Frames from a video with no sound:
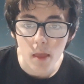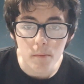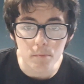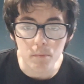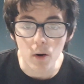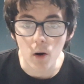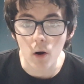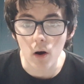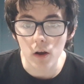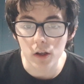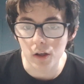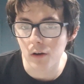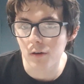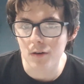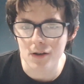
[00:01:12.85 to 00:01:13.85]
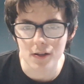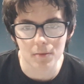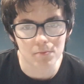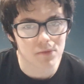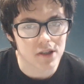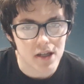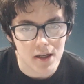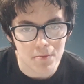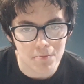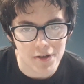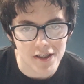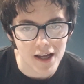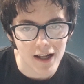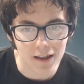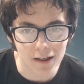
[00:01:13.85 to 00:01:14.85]
but because I'm Team
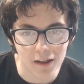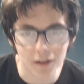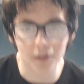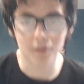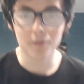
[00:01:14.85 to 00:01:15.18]
Metallica,